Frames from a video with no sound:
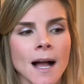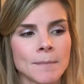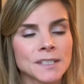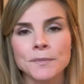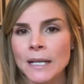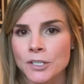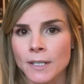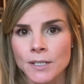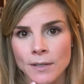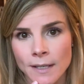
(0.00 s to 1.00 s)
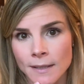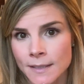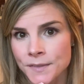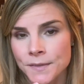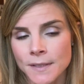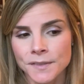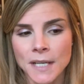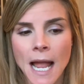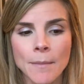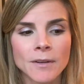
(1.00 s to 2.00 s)
especially during this
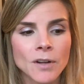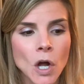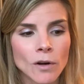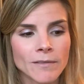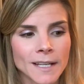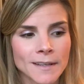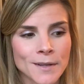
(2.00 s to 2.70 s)
time of COVID.